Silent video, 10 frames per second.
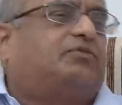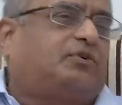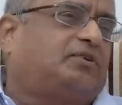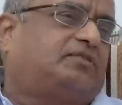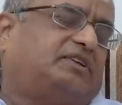of
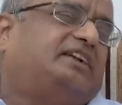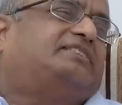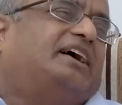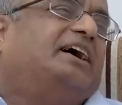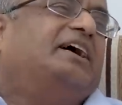course,
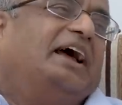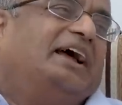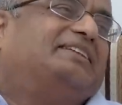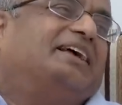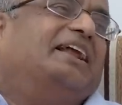it's
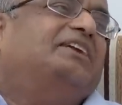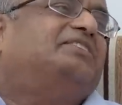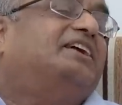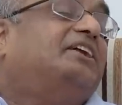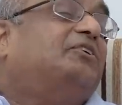an
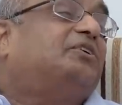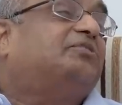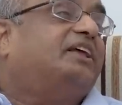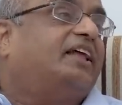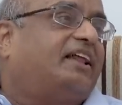incentive to
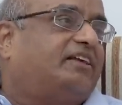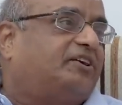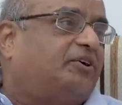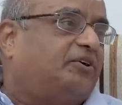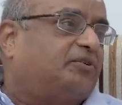senior
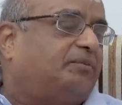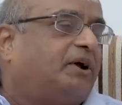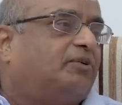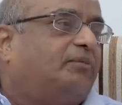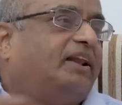executives.
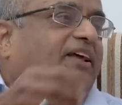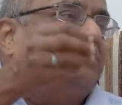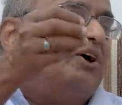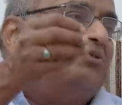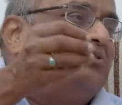Because many
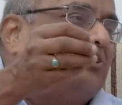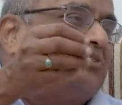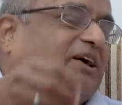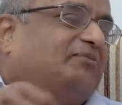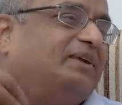of the
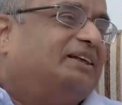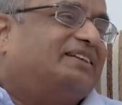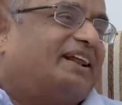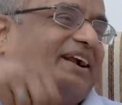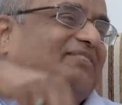outsourced companies
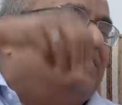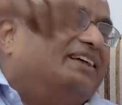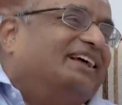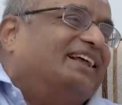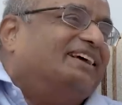are run
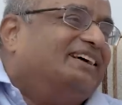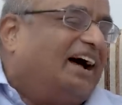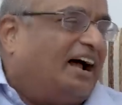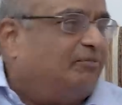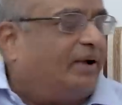by their
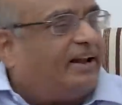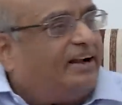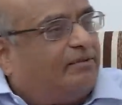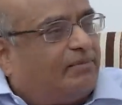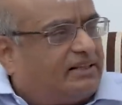
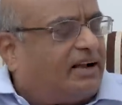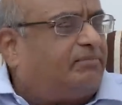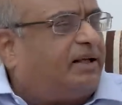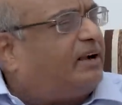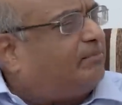unmarried
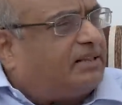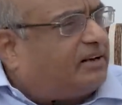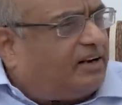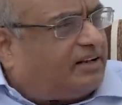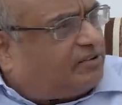
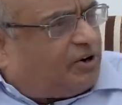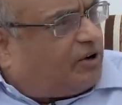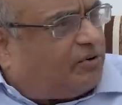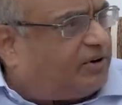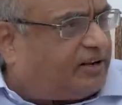mother-in-law is not
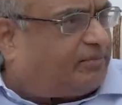a good